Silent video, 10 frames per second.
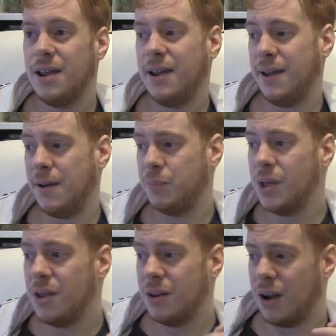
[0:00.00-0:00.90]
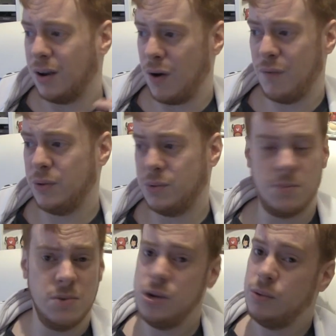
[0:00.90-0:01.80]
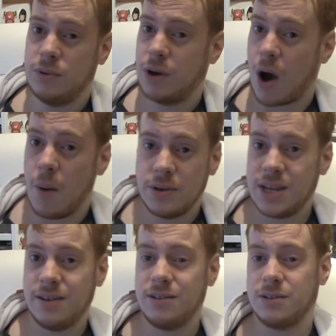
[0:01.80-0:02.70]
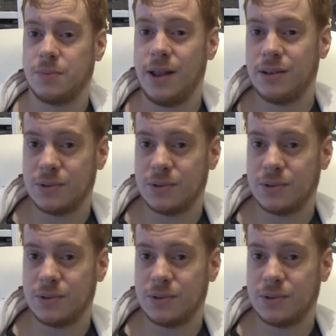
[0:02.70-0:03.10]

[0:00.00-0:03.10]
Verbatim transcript: Um, a lot of it was new content as well,